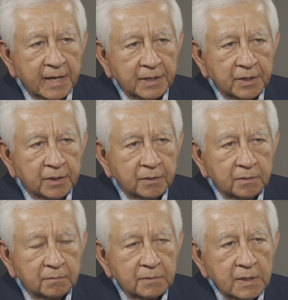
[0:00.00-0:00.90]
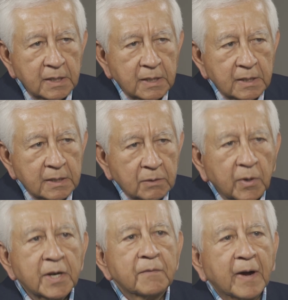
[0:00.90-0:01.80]
at you.
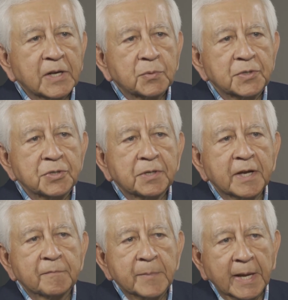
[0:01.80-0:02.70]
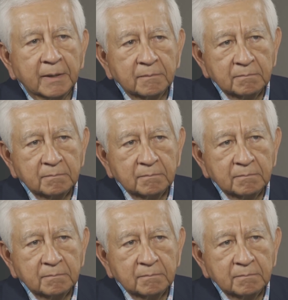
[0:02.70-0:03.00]
What advice would you give me?